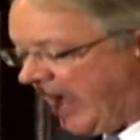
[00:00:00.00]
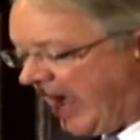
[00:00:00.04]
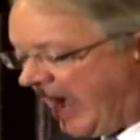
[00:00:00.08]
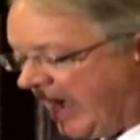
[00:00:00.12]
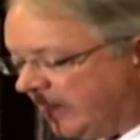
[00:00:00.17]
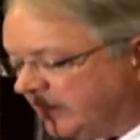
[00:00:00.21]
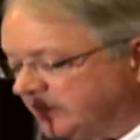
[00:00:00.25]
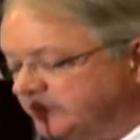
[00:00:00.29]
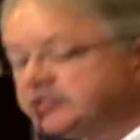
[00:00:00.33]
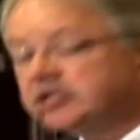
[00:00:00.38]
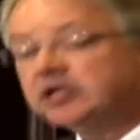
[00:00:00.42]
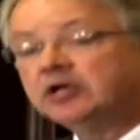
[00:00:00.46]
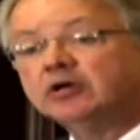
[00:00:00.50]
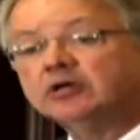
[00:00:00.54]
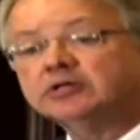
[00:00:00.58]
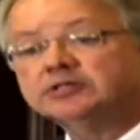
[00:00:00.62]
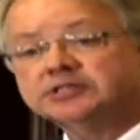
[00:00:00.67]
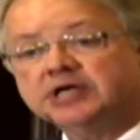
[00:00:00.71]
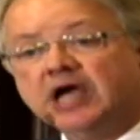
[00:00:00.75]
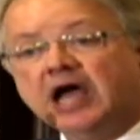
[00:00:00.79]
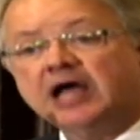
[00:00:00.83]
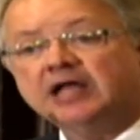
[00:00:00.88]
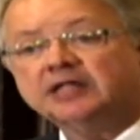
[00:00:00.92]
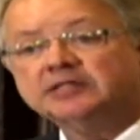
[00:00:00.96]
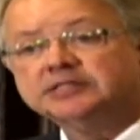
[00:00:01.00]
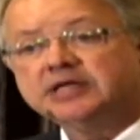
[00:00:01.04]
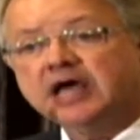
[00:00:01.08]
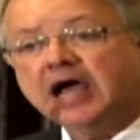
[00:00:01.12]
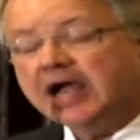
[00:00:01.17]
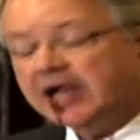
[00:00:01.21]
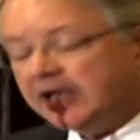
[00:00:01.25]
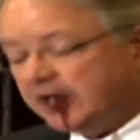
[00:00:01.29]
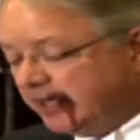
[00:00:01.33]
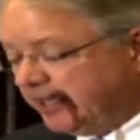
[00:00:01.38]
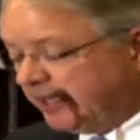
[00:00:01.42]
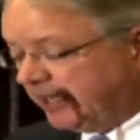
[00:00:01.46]
housing on Johns
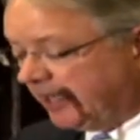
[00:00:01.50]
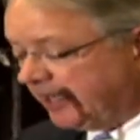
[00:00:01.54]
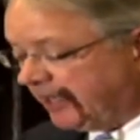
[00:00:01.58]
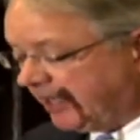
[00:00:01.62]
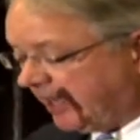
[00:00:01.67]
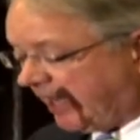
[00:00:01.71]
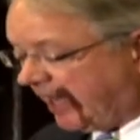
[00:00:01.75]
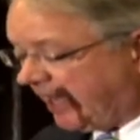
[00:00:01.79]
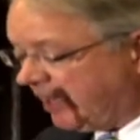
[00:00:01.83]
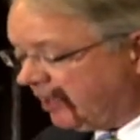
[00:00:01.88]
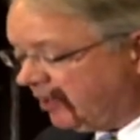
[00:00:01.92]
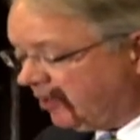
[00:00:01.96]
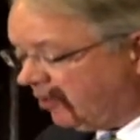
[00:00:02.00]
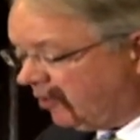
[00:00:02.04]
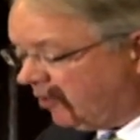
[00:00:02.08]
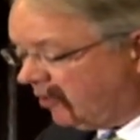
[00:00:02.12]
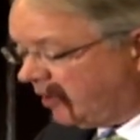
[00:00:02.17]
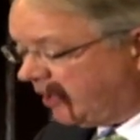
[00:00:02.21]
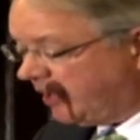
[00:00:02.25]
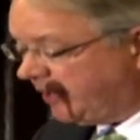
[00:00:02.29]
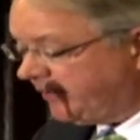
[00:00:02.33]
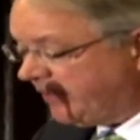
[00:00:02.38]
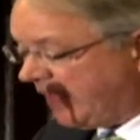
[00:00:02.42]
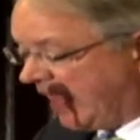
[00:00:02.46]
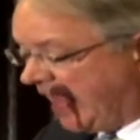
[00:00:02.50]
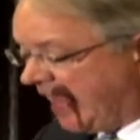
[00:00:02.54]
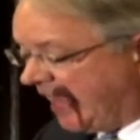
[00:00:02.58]
Island and Cainhoy